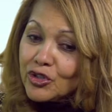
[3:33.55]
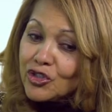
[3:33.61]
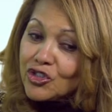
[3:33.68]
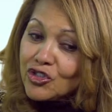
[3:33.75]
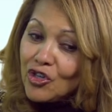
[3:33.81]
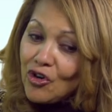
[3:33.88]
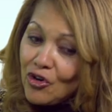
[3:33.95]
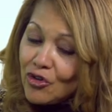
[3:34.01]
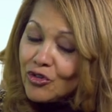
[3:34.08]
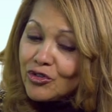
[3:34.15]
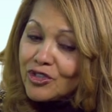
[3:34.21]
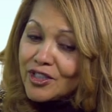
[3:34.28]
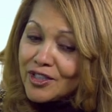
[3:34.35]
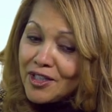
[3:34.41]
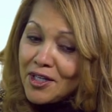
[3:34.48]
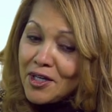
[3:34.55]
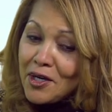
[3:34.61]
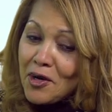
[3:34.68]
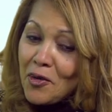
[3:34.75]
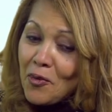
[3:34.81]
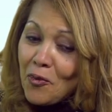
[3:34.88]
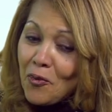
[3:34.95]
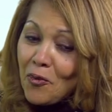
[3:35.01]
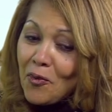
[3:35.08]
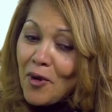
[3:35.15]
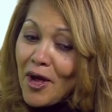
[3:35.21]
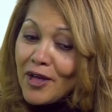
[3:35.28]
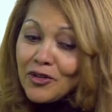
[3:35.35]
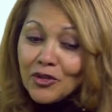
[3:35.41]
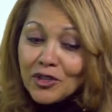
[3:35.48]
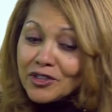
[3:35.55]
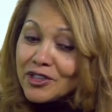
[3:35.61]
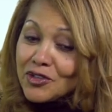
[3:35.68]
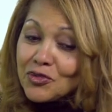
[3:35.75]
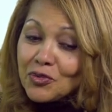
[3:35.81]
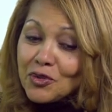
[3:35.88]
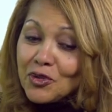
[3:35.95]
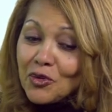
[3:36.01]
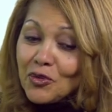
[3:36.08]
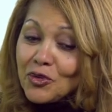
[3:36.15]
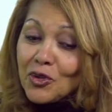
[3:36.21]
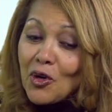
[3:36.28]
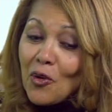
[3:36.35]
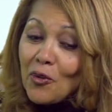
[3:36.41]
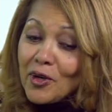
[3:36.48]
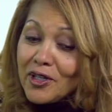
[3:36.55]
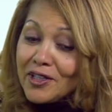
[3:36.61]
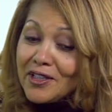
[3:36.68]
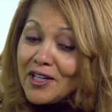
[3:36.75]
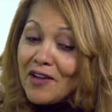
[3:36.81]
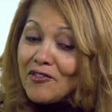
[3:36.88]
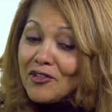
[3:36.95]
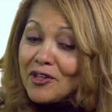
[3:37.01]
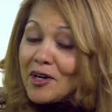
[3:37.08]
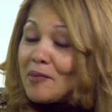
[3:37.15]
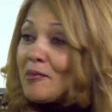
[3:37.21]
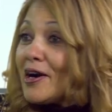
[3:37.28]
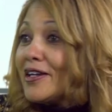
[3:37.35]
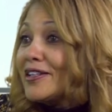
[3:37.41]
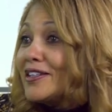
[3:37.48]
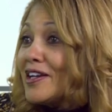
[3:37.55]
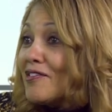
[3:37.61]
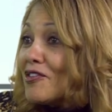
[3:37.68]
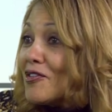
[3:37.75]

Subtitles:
church and you can just, you know, you go in a devil and come out a devil,